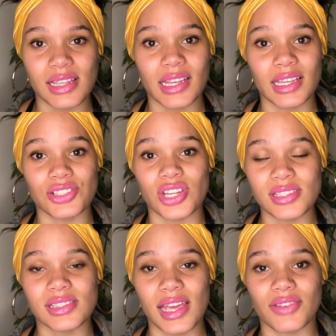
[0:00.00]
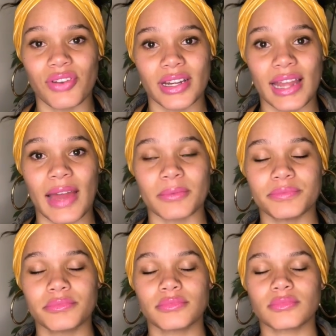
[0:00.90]
like he just said right now,
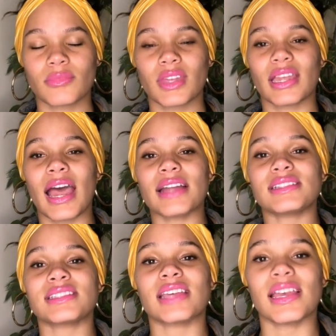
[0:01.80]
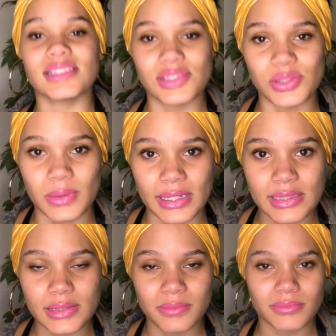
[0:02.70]
God says to us,